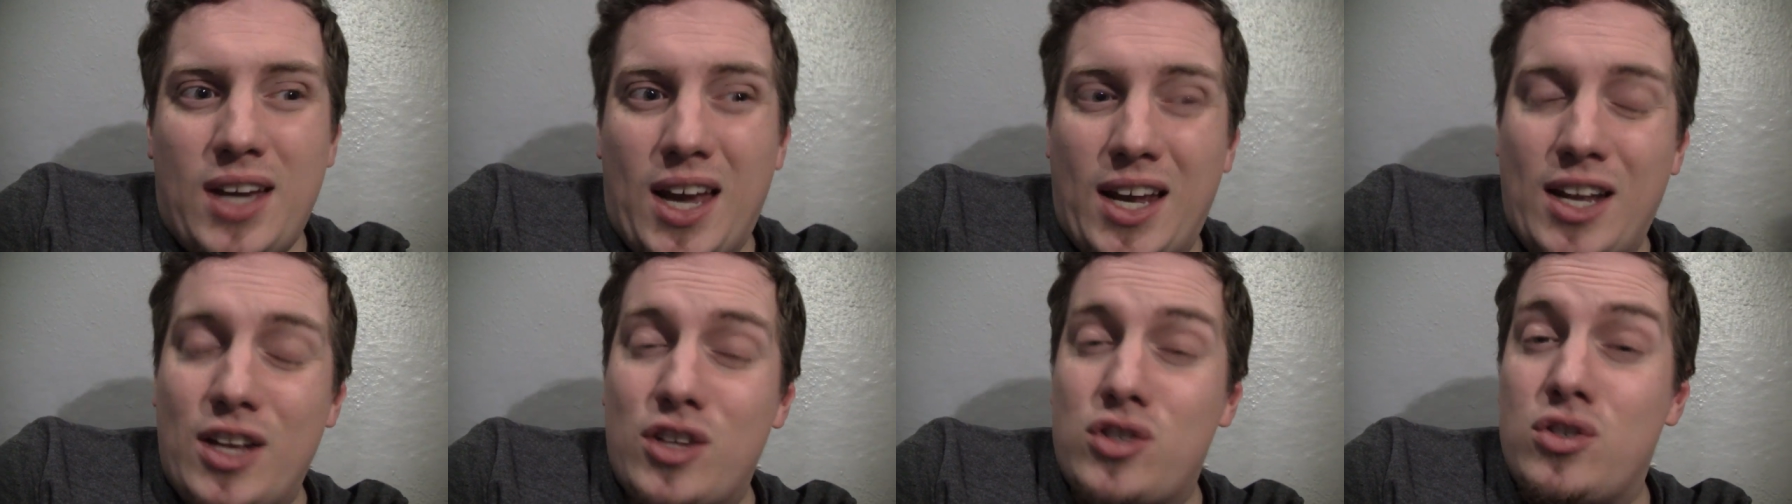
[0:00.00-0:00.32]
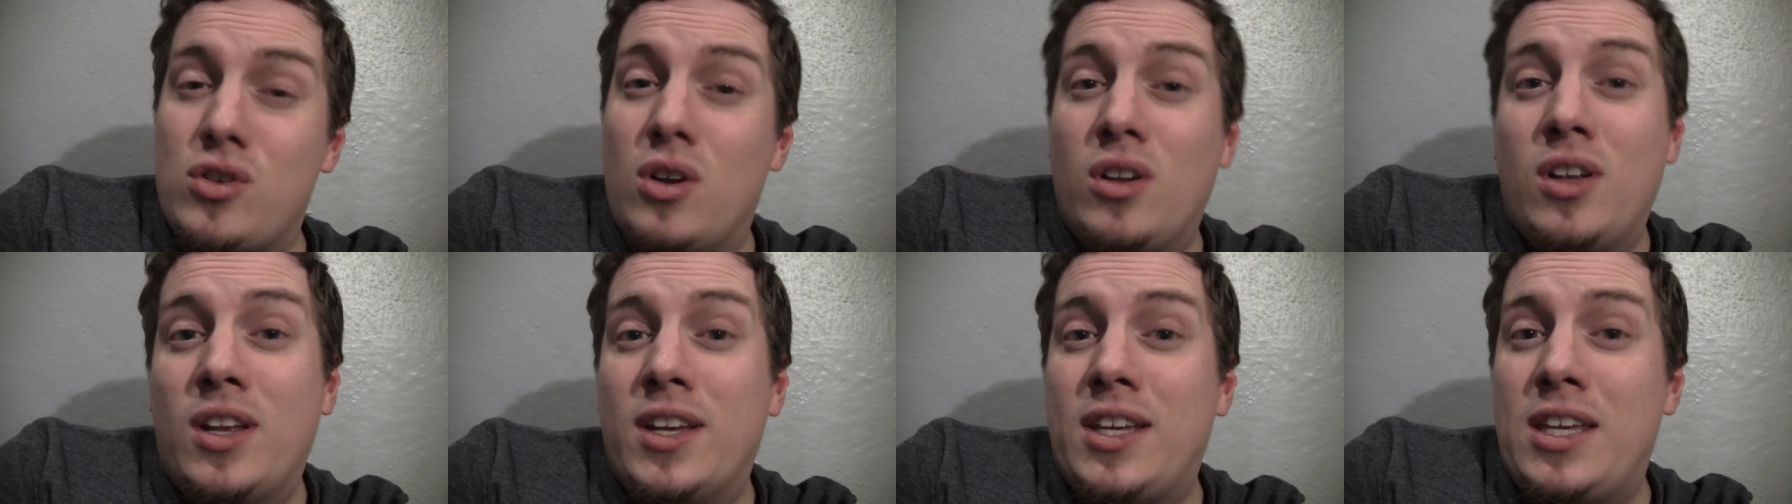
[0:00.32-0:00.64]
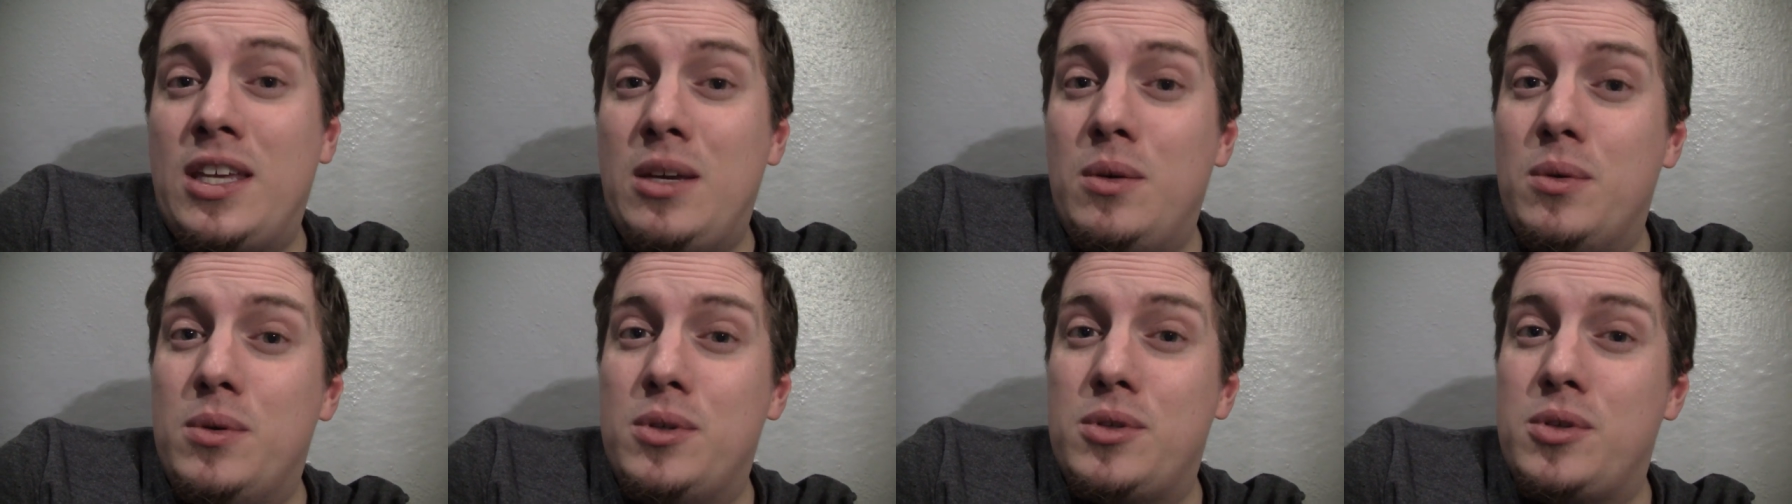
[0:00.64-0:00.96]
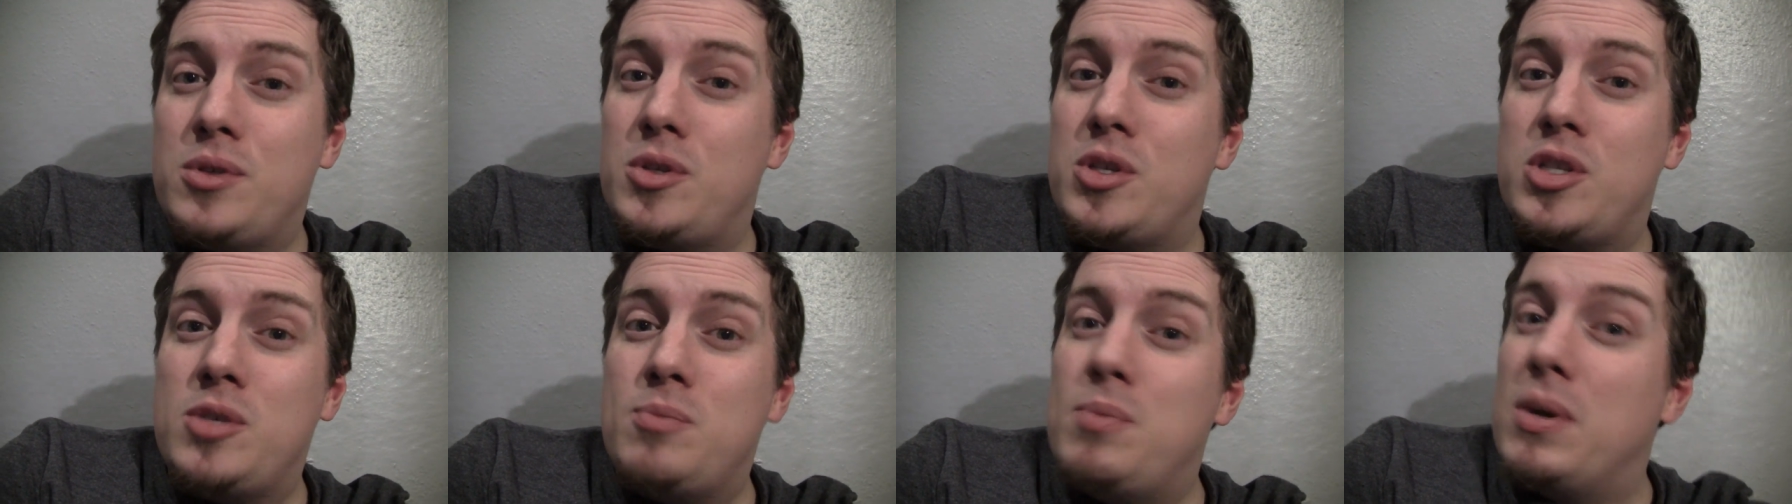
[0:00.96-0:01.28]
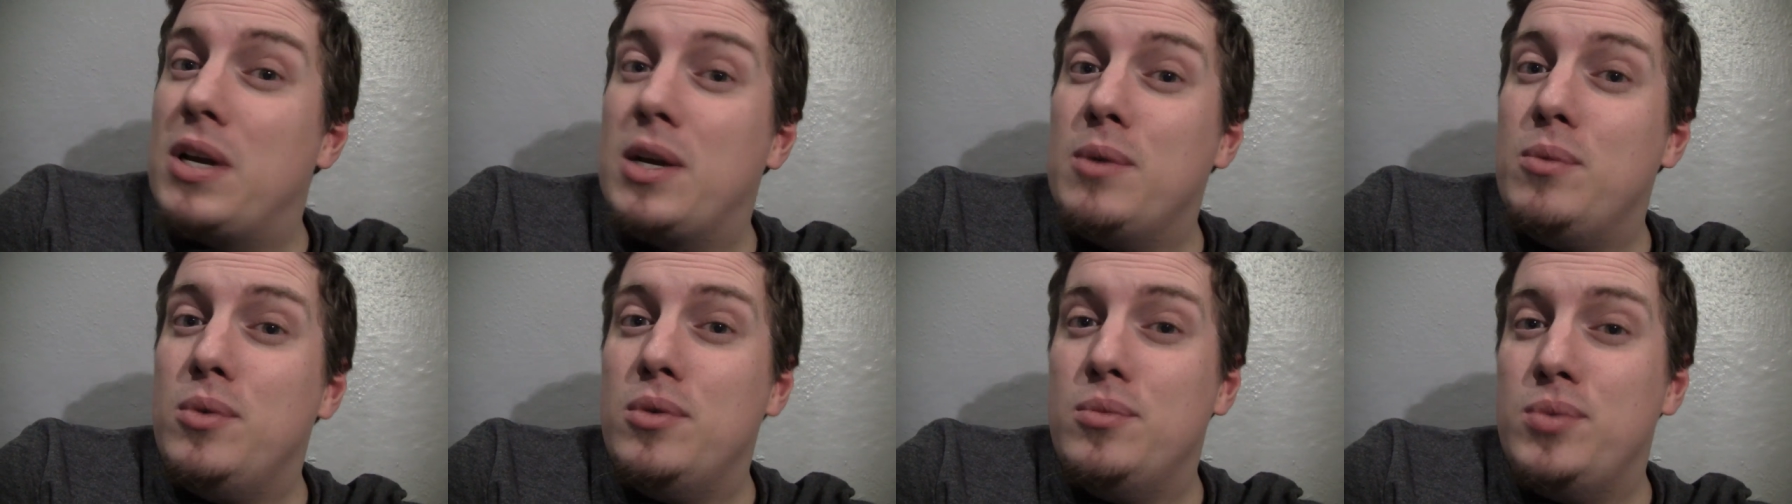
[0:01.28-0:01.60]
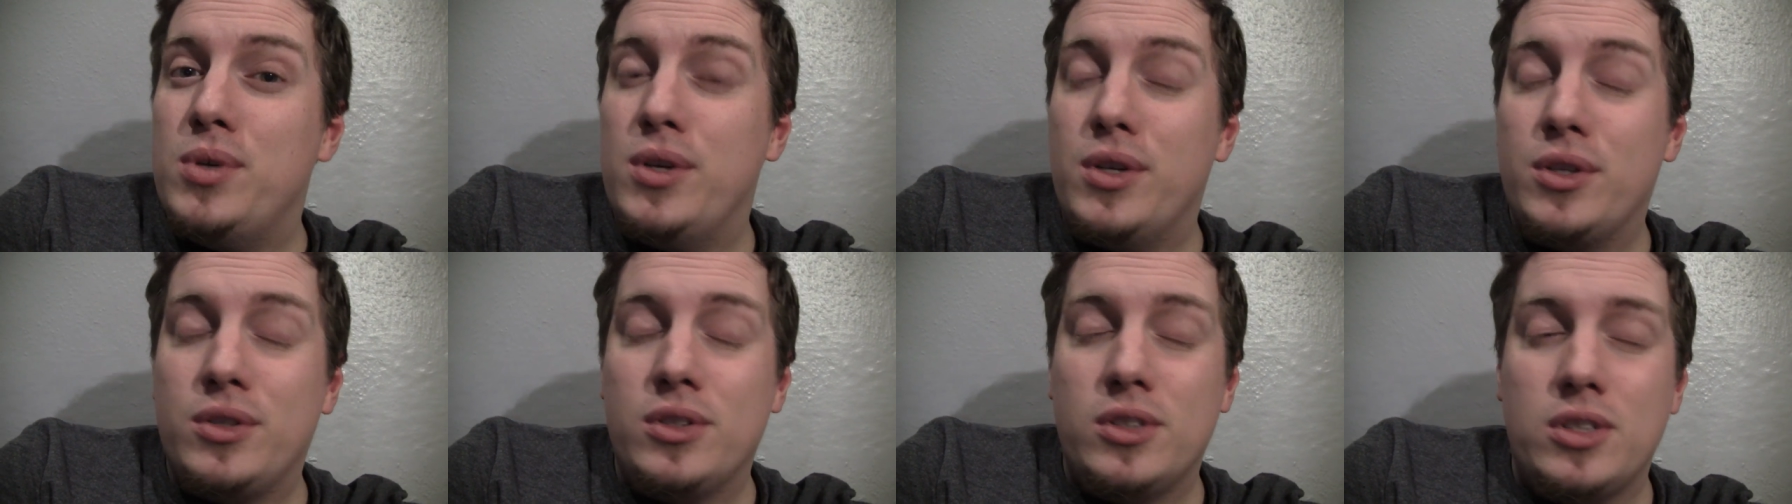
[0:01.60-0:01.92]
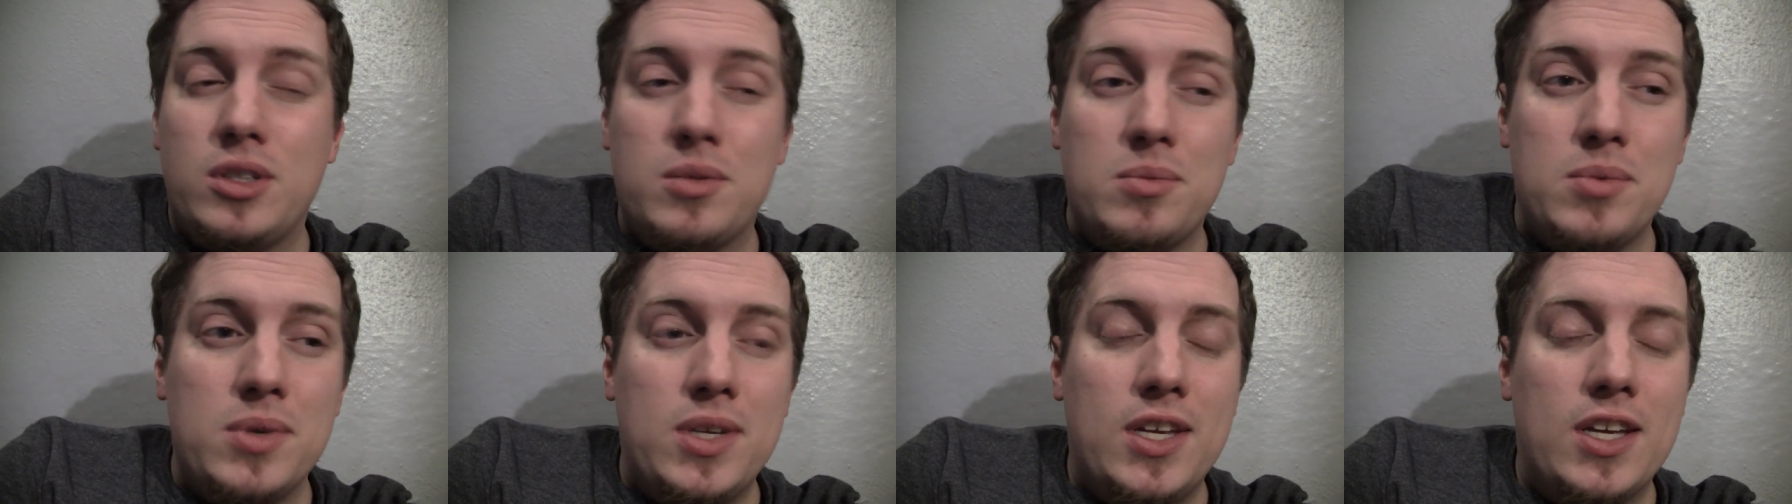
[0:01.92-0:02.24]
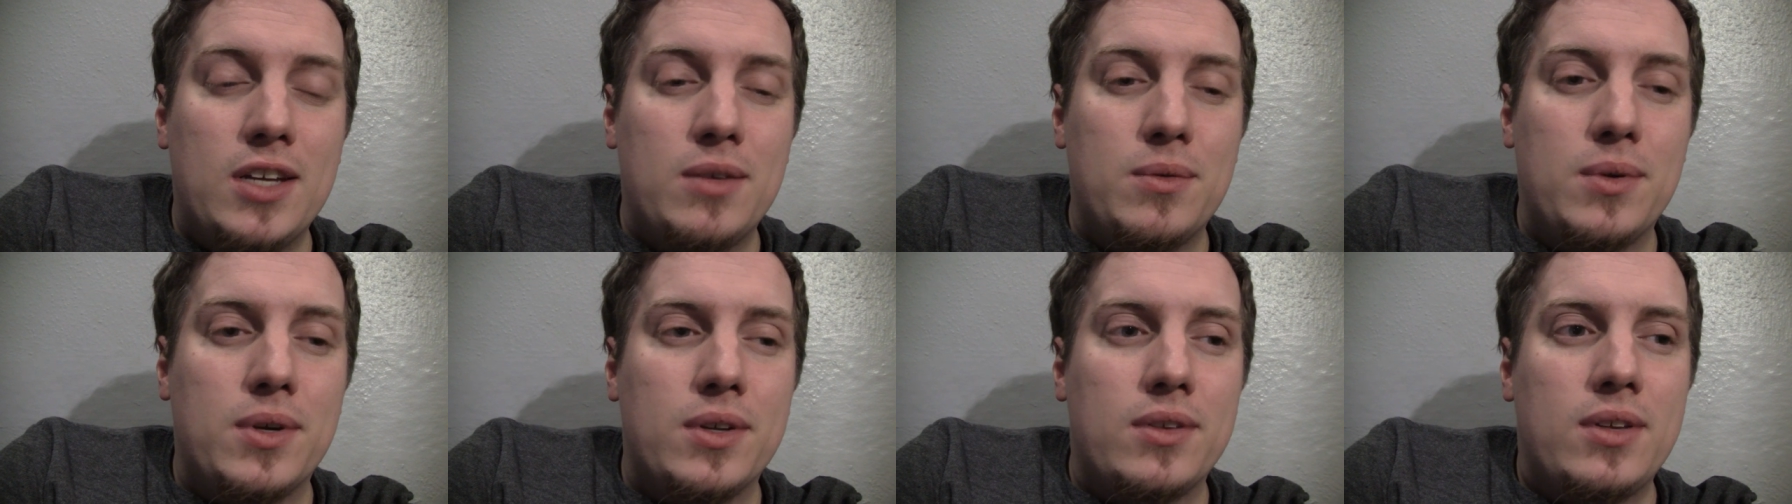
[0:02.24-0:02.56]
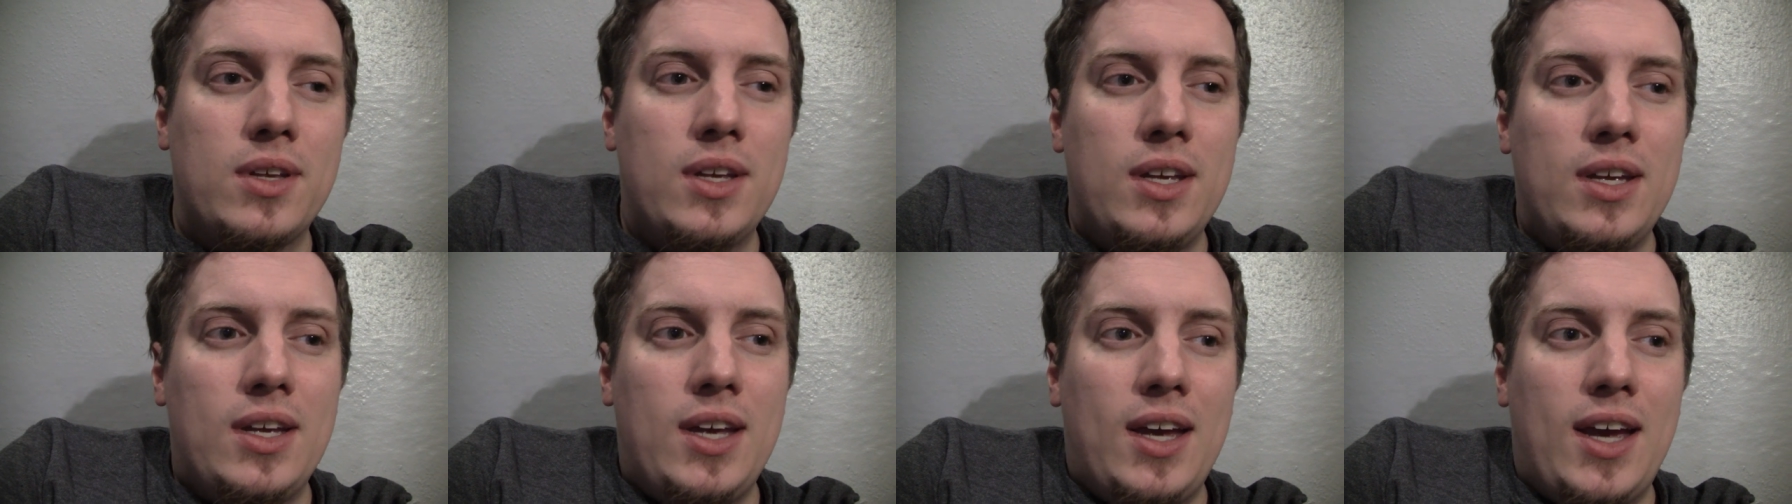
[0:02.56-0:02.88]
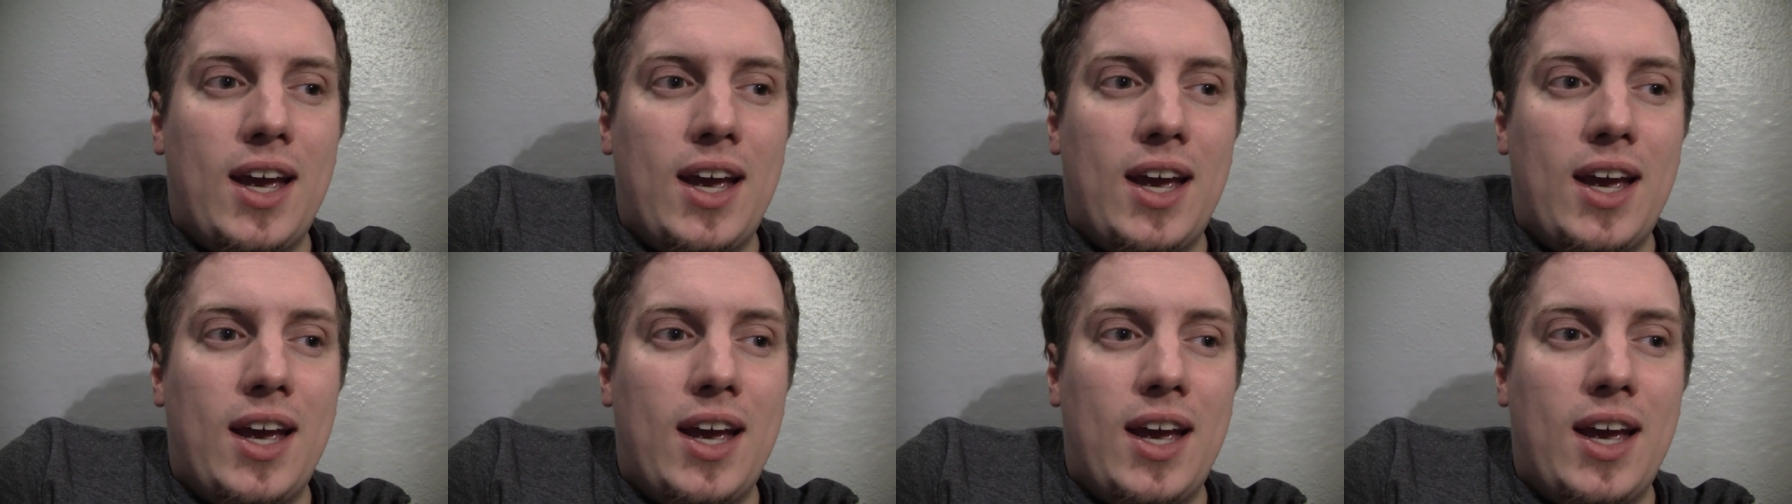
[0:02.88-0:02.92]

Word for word: and it's not like he was a despicable person to begin with.